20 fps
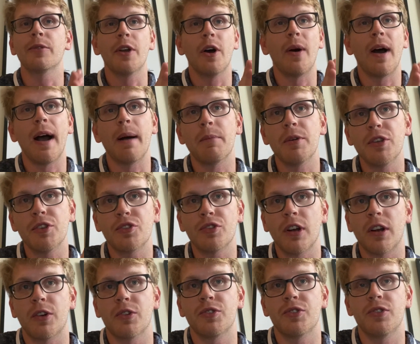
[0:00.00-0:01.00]
know how many
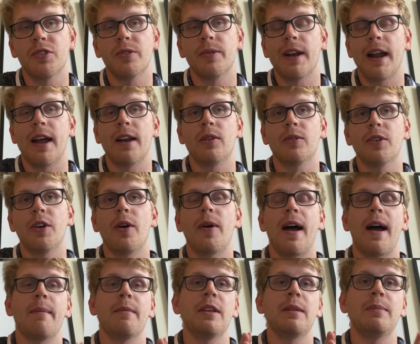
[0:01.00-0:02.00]
truckers do, and I don't know
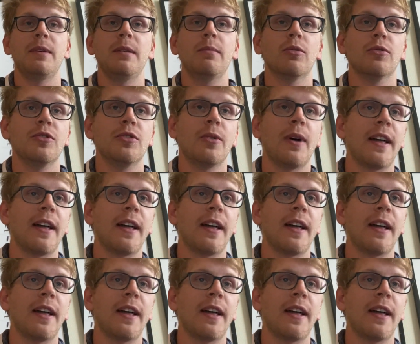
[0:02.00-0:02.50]
how many people do.